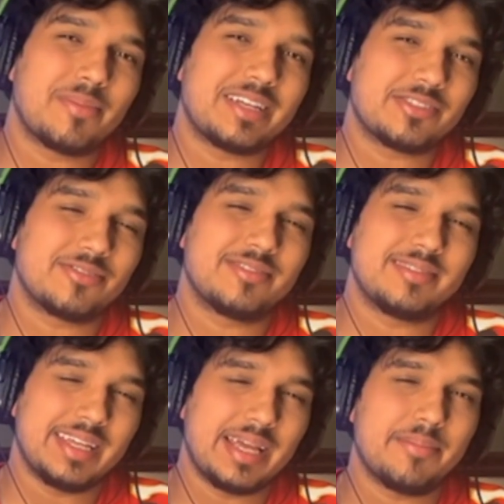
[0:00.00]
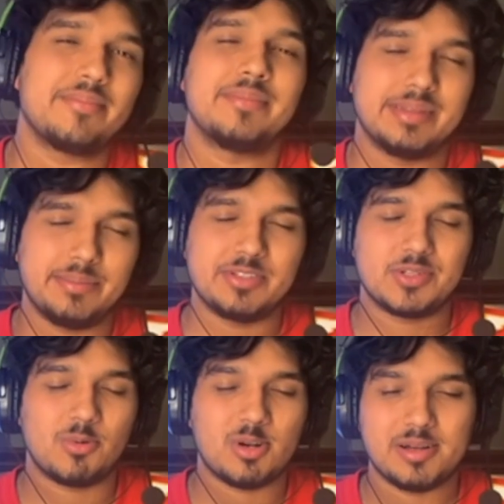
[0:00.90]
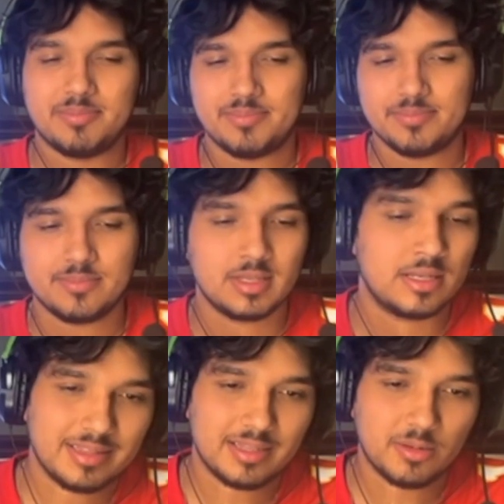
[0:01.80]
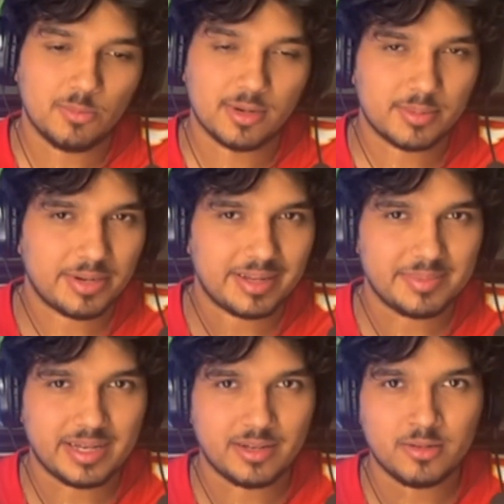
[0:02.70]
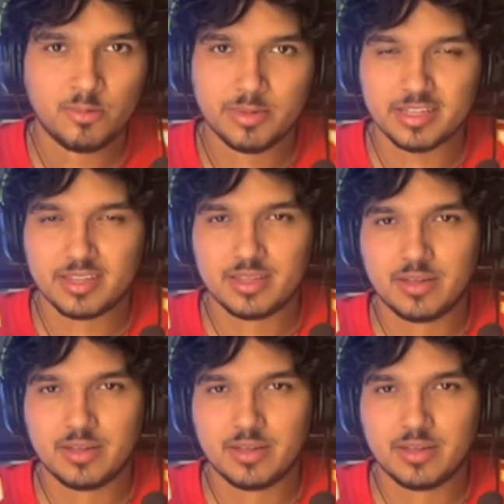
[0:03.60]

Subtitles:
and Mastered, Damn, and then Mr. Morale. We're going to break them down with